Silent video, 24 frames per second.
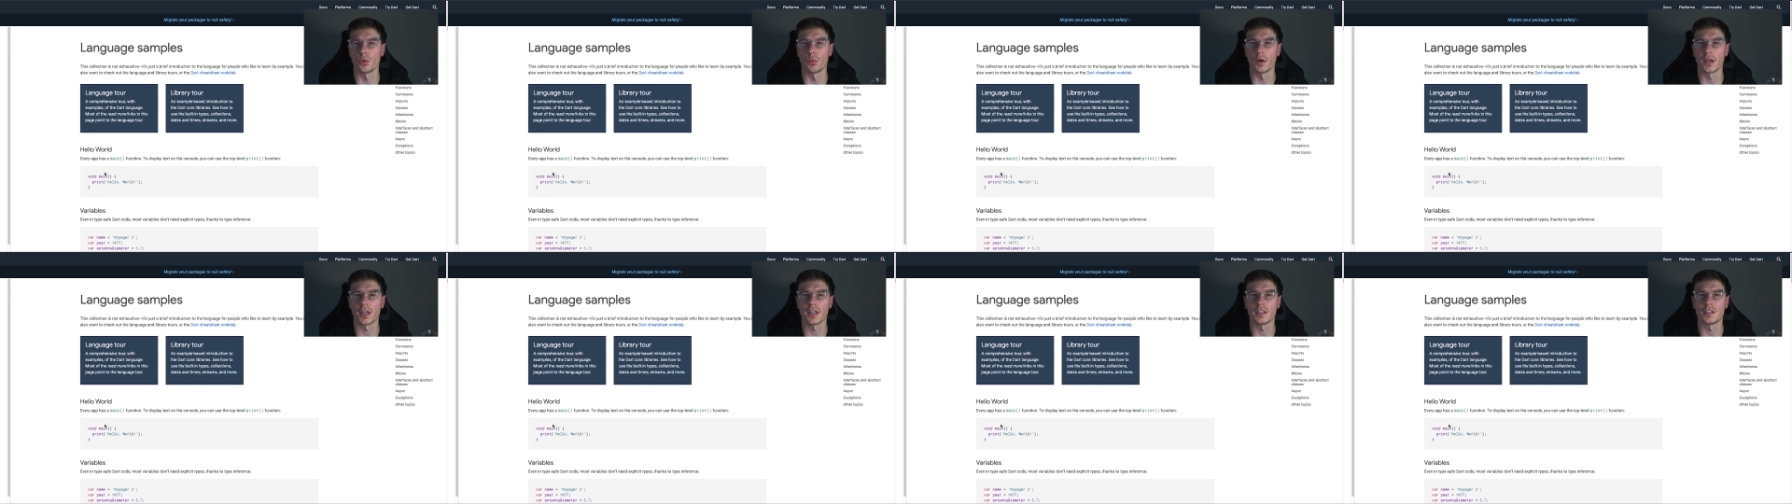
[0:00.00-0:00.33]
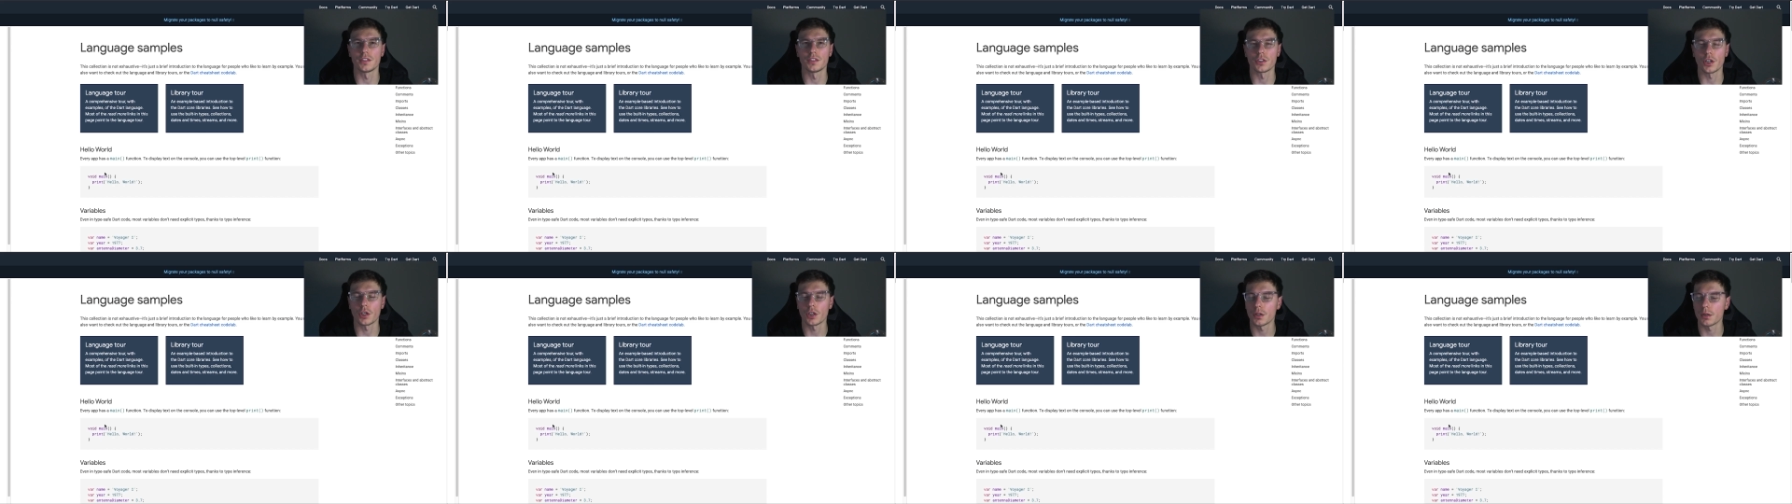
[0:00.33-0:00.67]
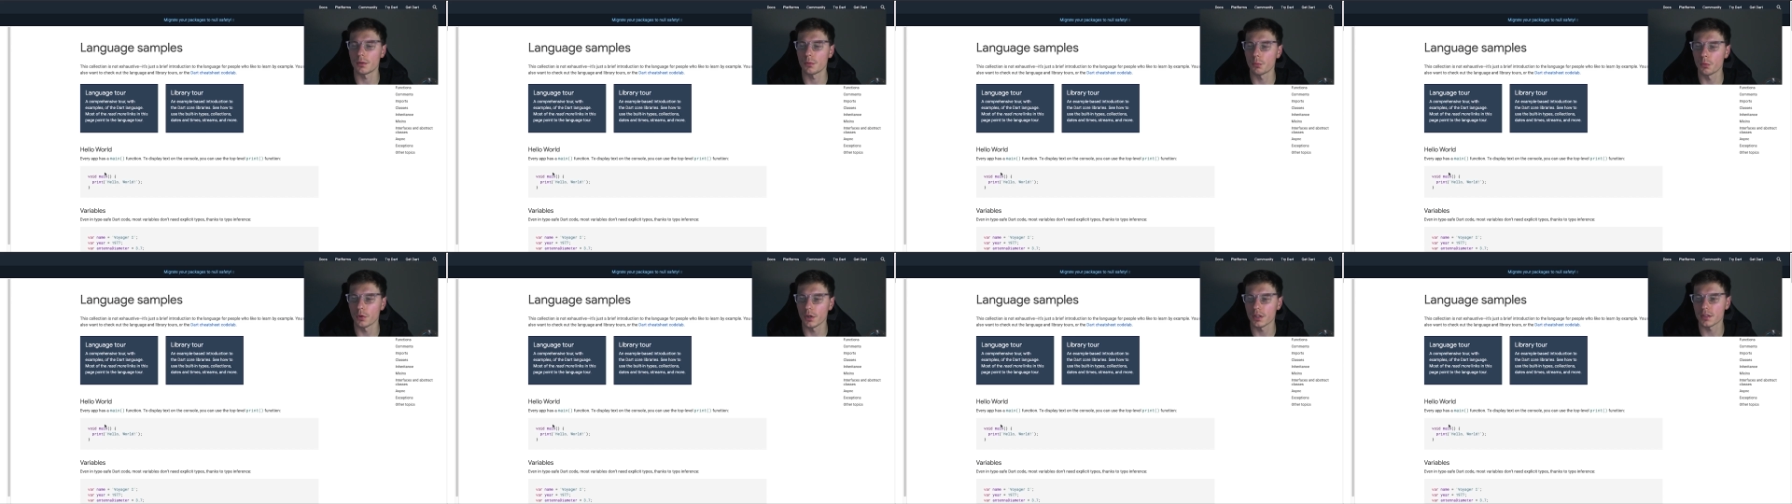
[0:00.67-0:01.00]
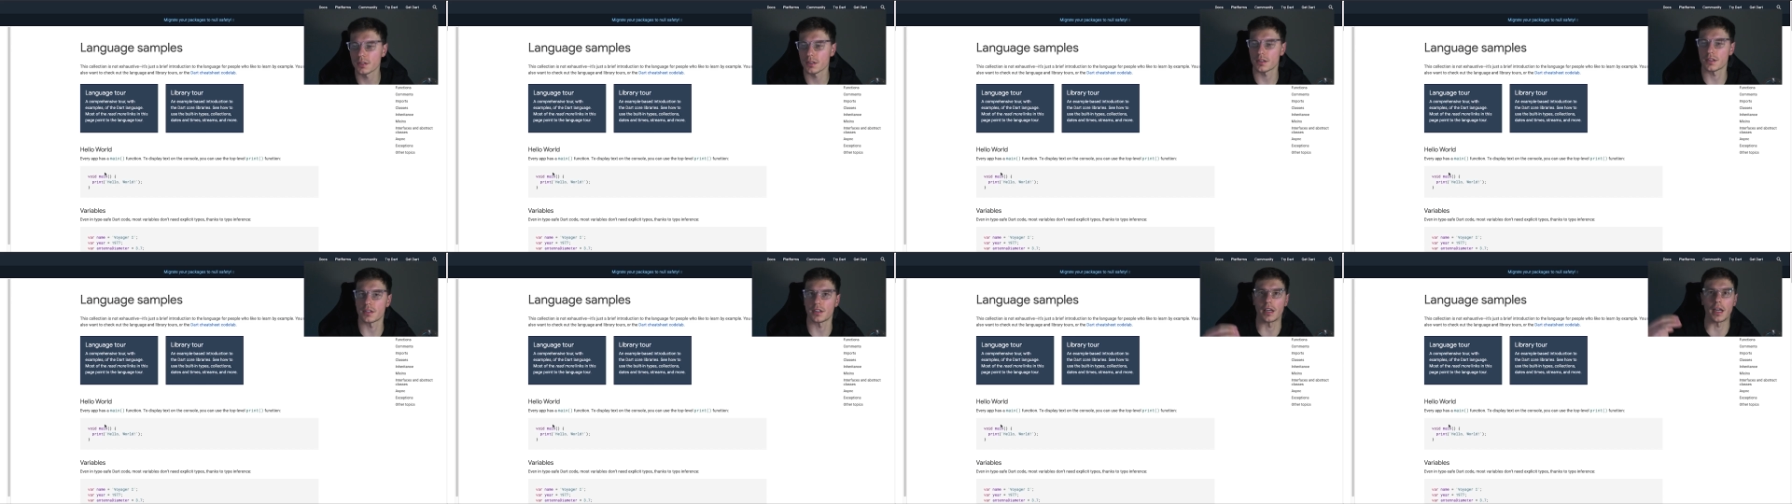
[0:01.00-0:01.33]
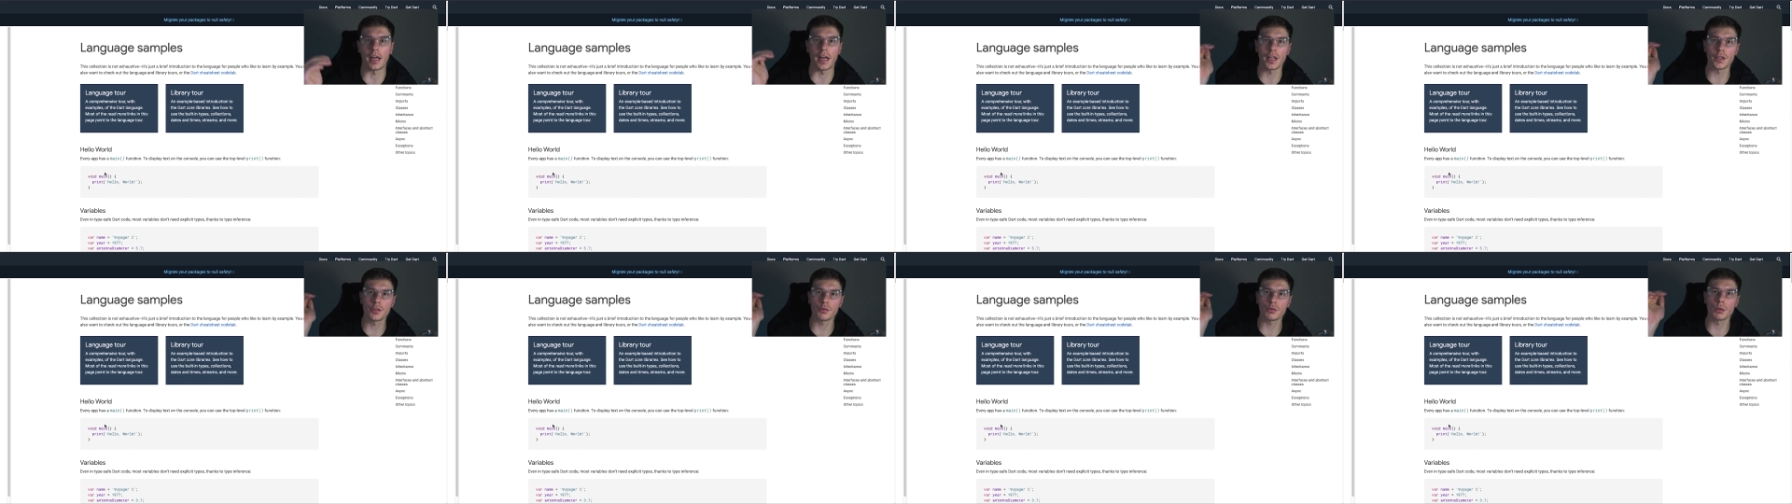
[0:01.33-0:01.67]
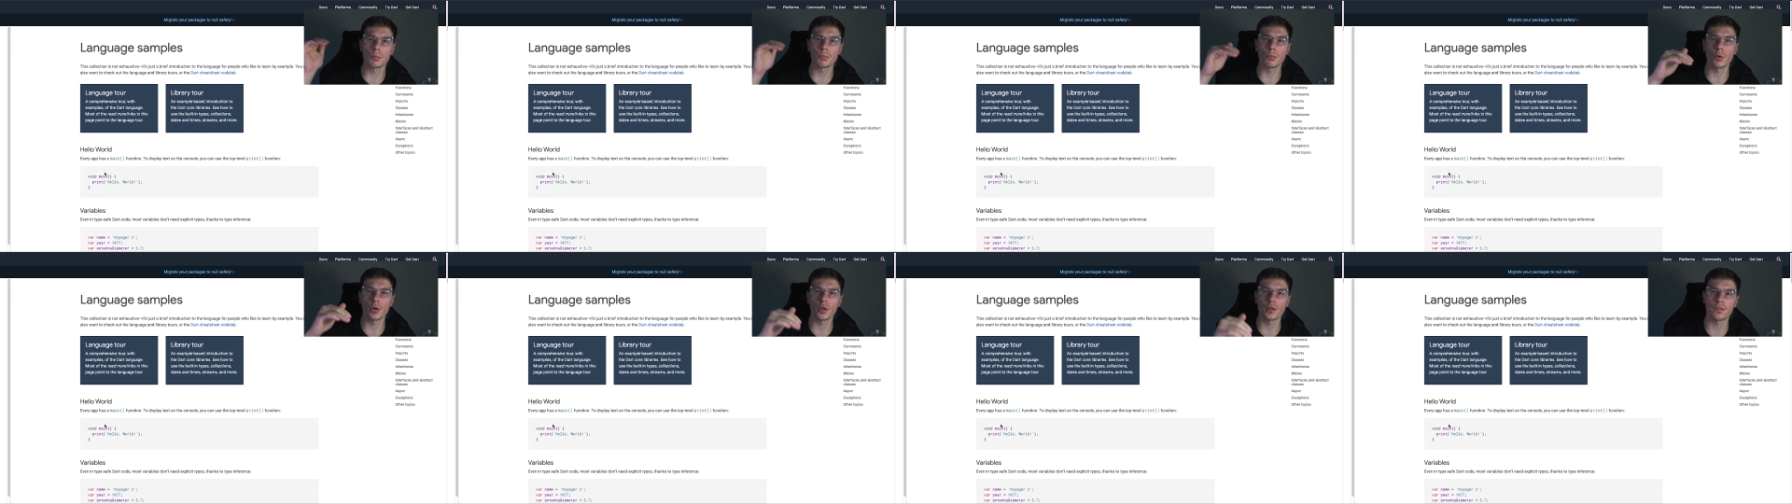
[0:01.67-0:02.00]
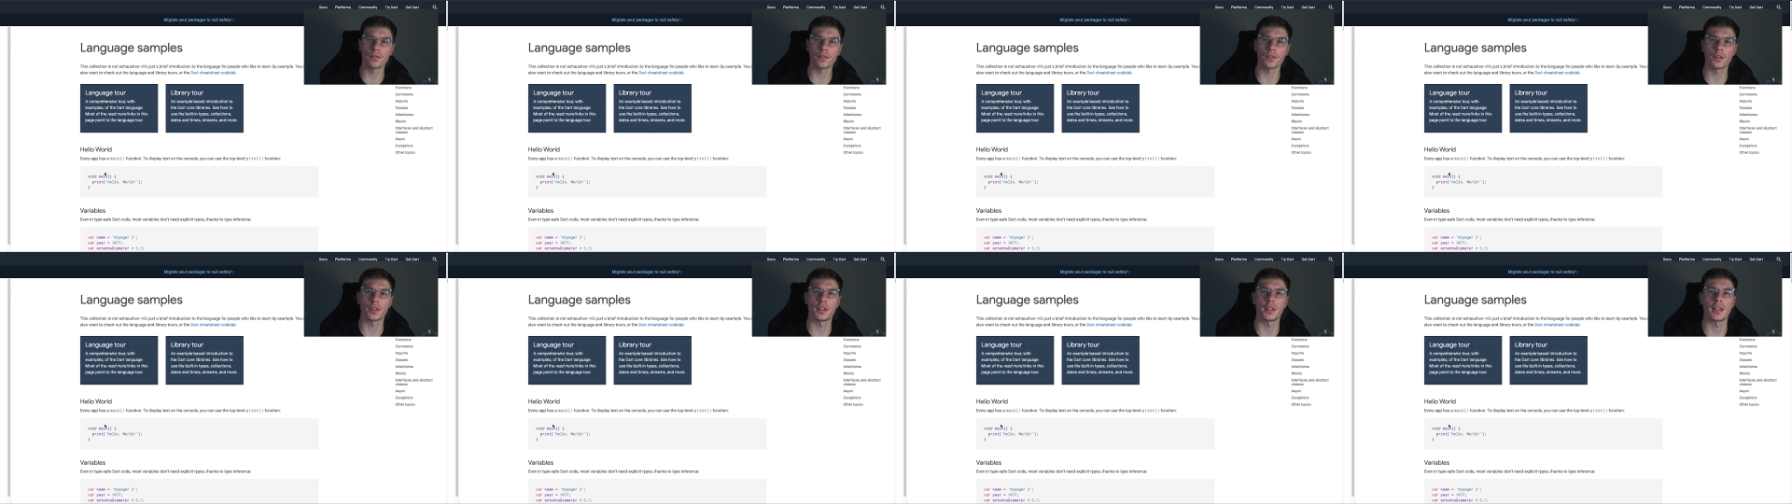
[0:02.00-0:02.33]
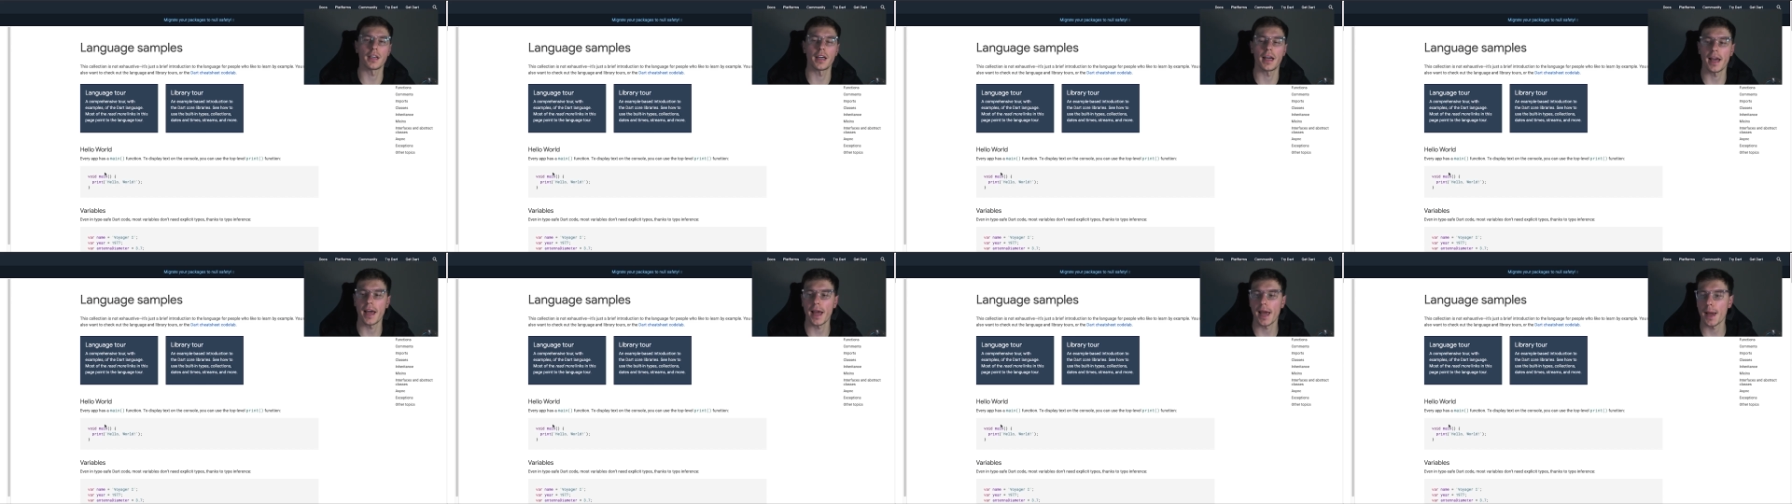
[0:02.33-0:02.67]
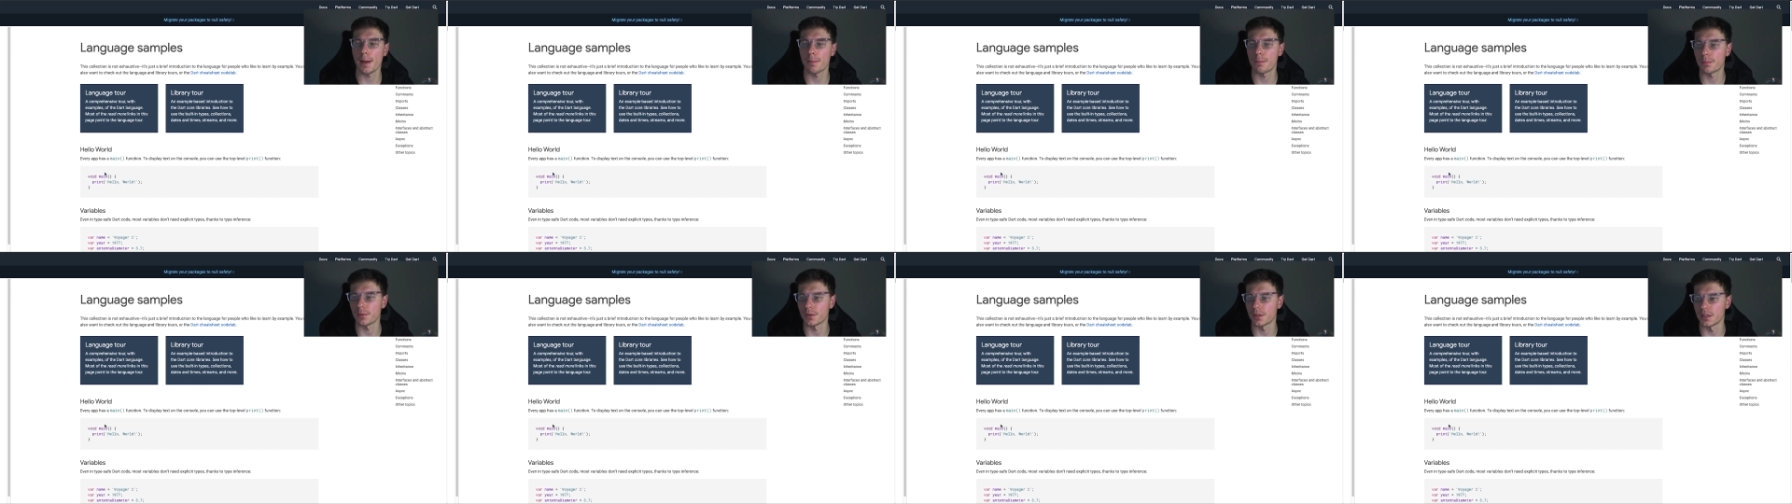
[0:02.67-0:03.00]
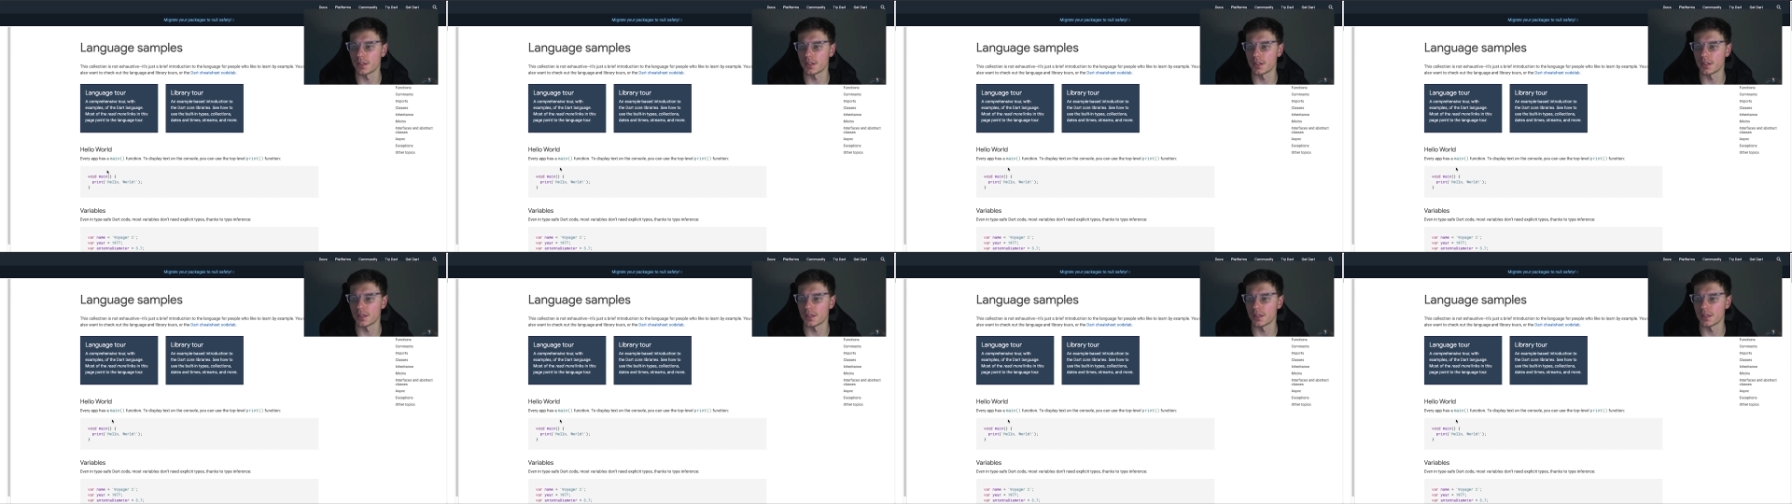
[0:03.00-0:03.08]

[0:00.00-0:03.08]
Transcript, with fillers: So the way Dart works, the entry point for the app